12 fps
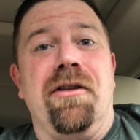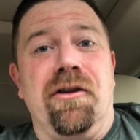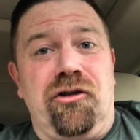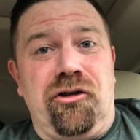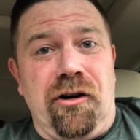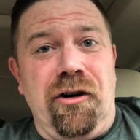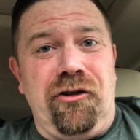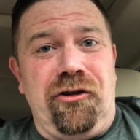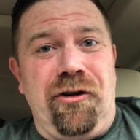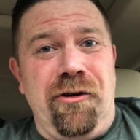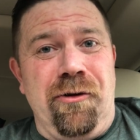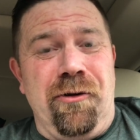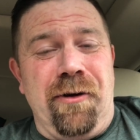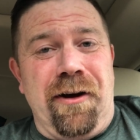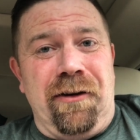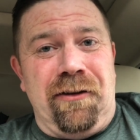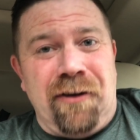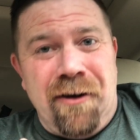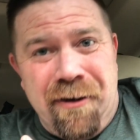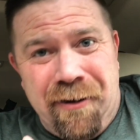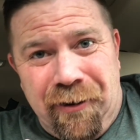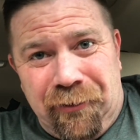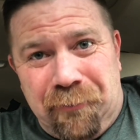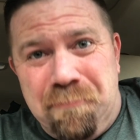the church who is,
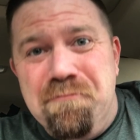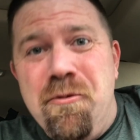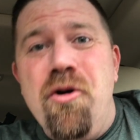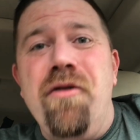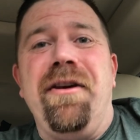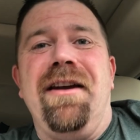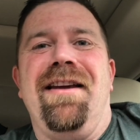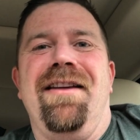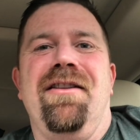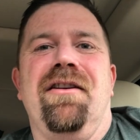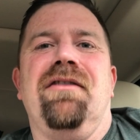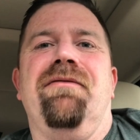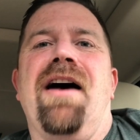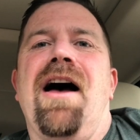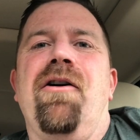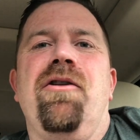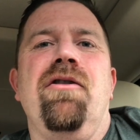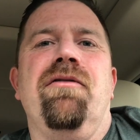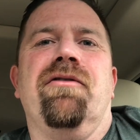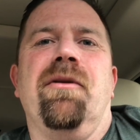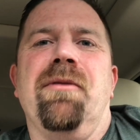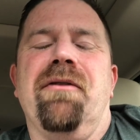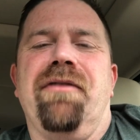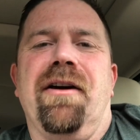is moving in this value
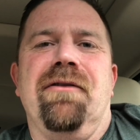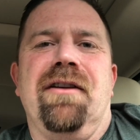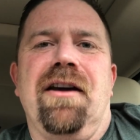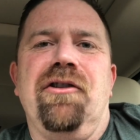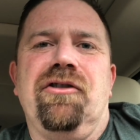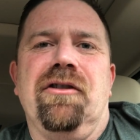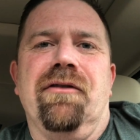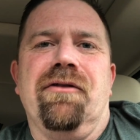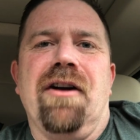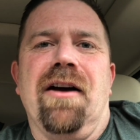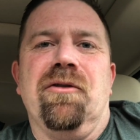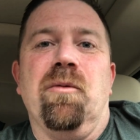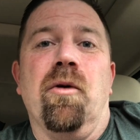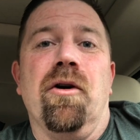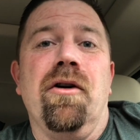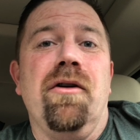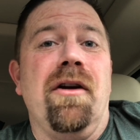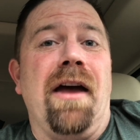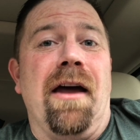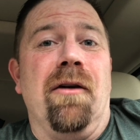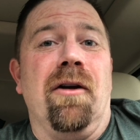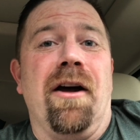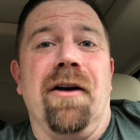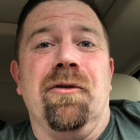from the foundation of God's word
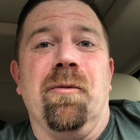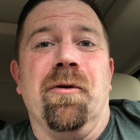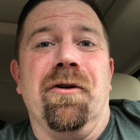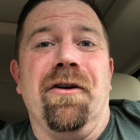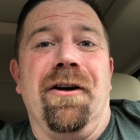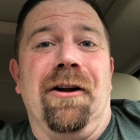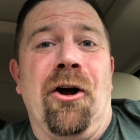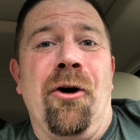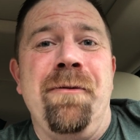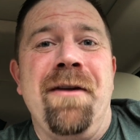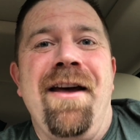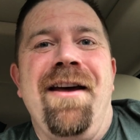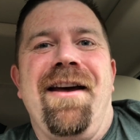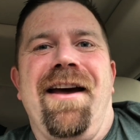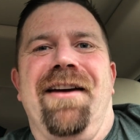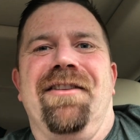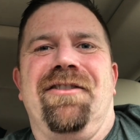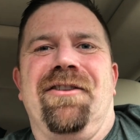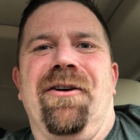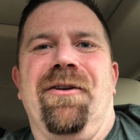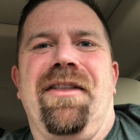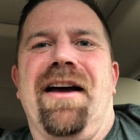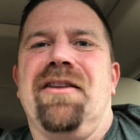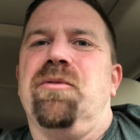and God's word alone. And so
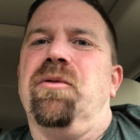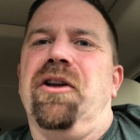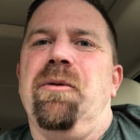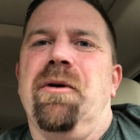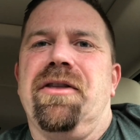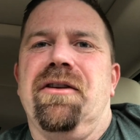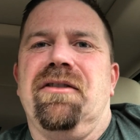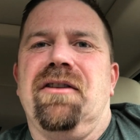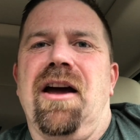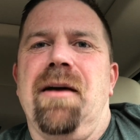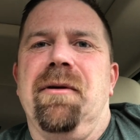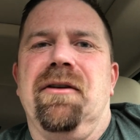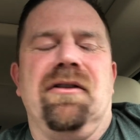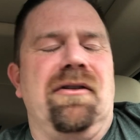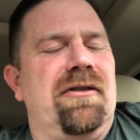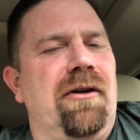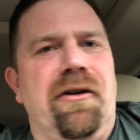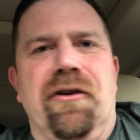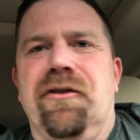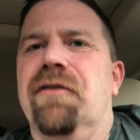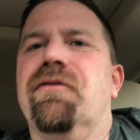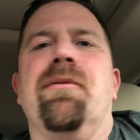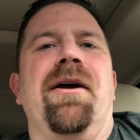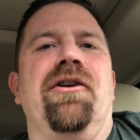that's really what this time is. And so there's
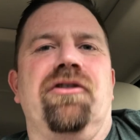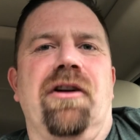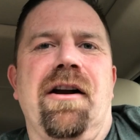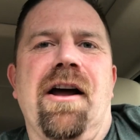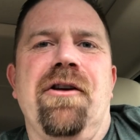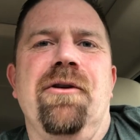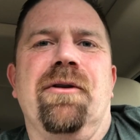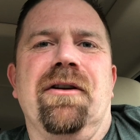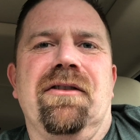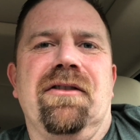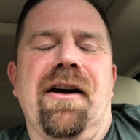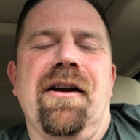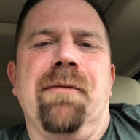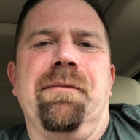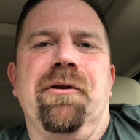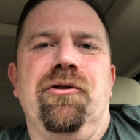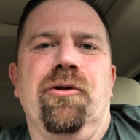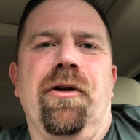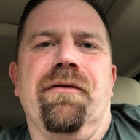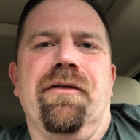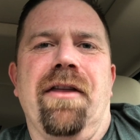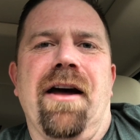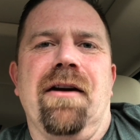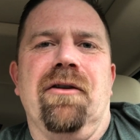information on how you can sign up and join
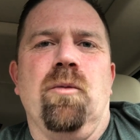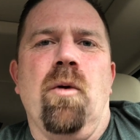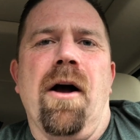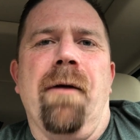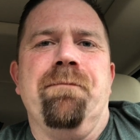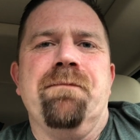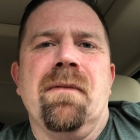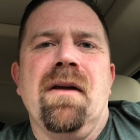for that as well.